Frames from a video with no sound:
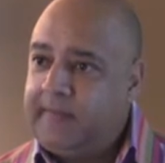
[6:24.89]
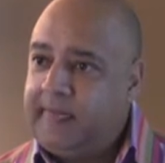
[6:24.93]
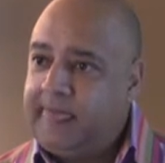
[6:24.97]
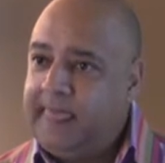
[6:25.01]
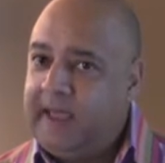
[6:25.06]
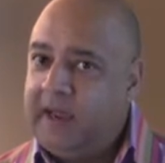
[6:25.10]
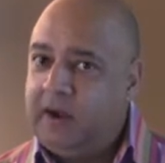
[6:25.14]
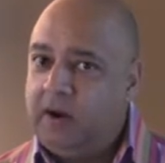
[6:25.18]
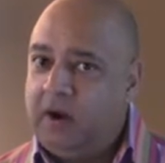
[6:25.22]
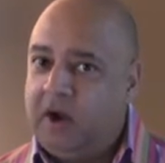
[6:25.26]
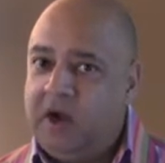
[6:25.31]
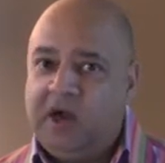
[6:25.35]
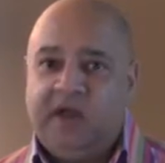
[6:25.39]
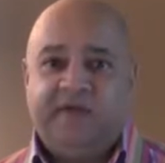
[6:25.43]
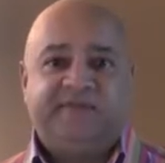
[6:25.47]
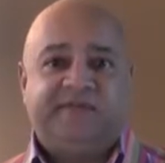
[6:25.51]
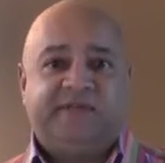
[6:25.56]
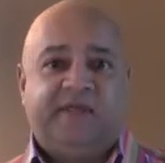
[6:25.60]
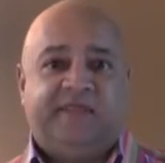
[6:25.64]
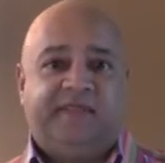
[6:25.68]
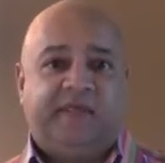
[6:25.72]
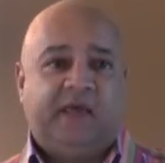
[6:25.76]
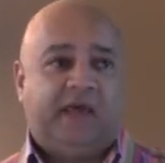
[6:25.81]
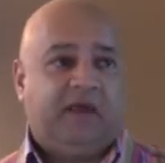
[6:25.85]
Now, I've
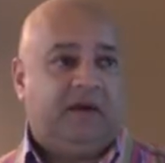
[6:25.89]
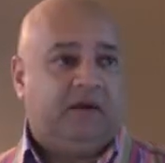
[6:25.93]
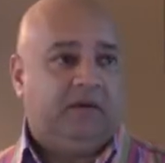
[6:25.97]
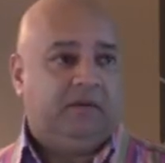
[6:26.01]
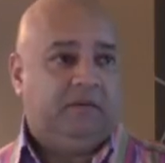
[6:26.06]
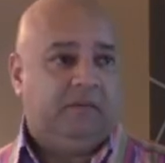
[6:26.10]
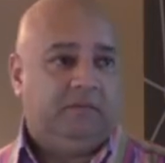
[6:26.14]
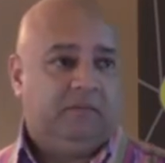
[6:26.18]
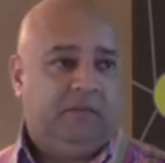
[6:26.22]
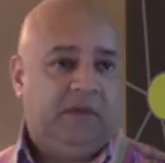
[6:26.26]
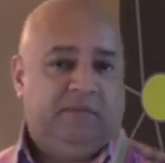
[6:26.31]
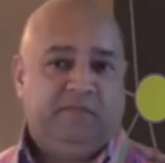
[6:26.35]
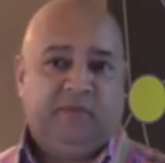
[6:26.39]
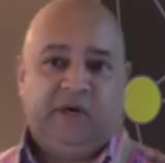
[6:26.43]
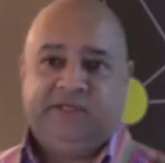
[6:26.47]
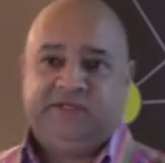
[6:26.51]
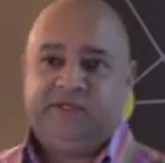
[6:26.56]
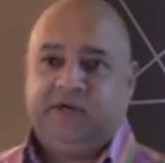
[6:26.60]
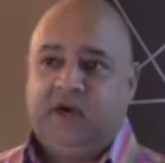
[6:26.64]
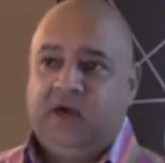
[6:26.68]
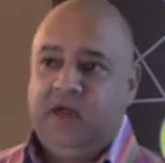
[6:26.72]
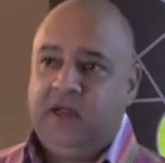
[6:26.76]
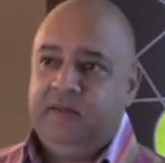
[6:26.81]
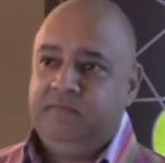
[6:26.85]
said that in my
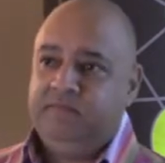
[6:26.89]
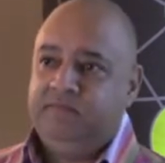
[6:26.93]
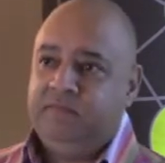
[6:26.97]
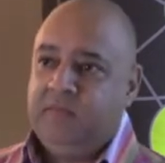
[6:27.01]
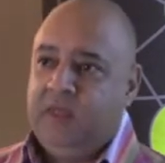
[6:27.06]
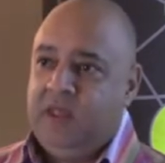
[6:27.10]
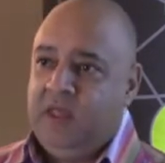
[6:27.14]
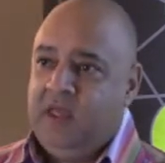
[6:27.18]
time,